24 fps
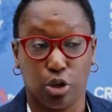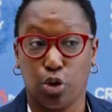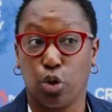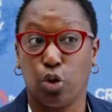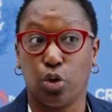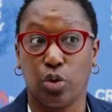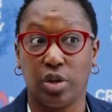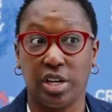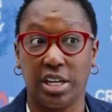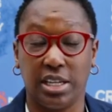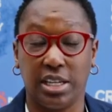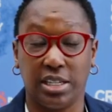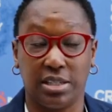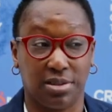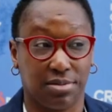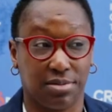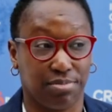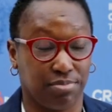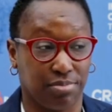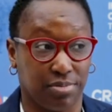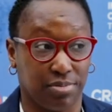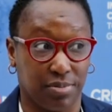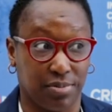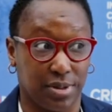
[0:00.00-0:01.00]
You will need
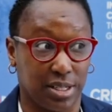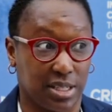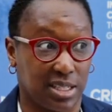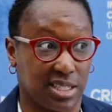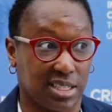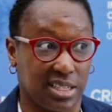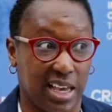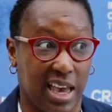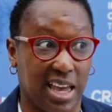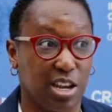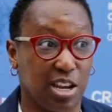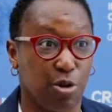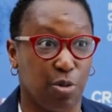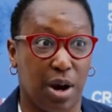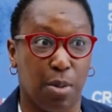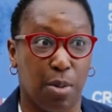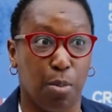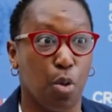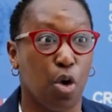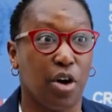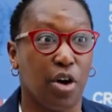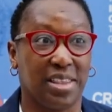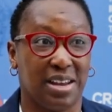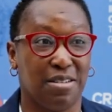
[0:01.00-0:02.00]
it's anywhere
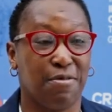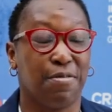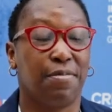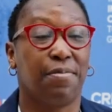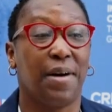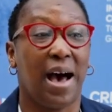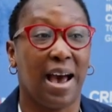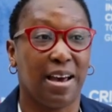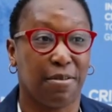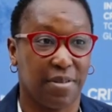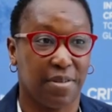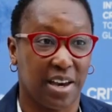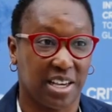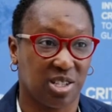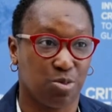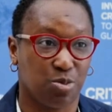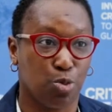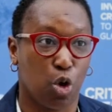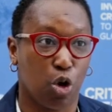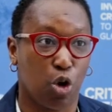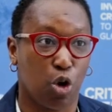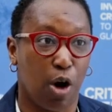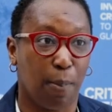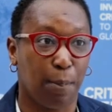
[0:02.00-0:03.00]
more than 5x
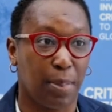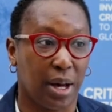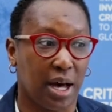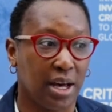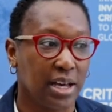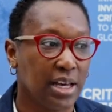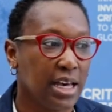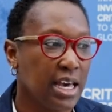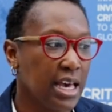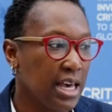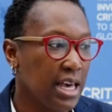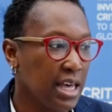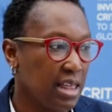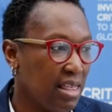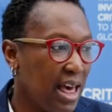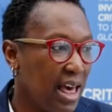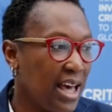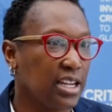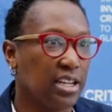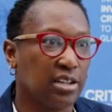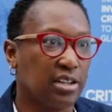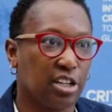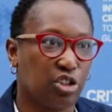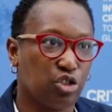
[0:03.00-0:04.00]
more copper
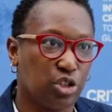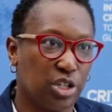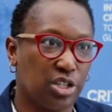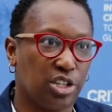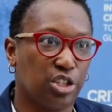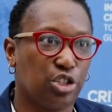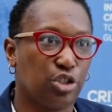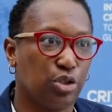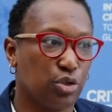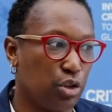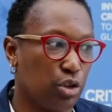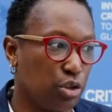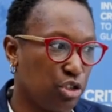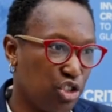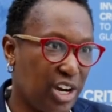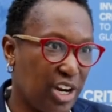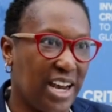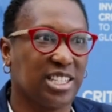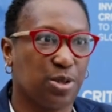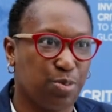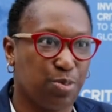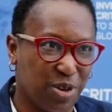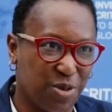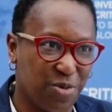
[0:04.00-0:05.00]
than in a traditional
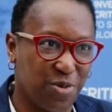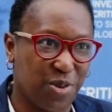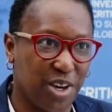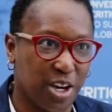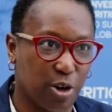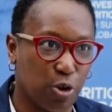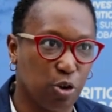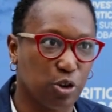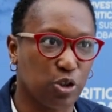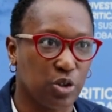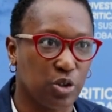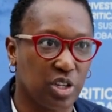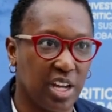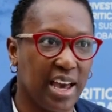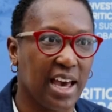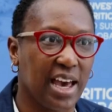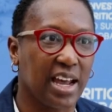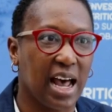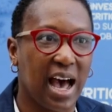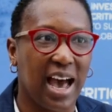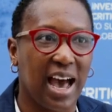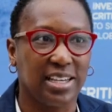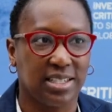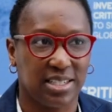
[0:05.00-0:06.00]
transport vehicle today,
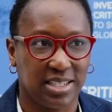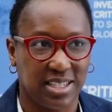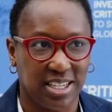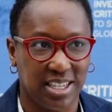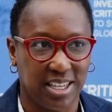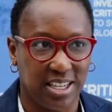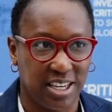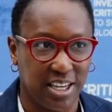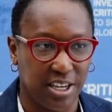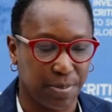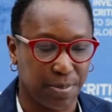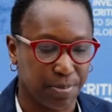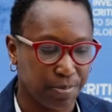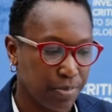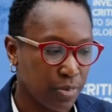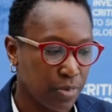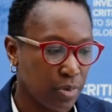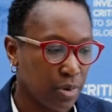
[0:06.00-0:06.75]
an ICE.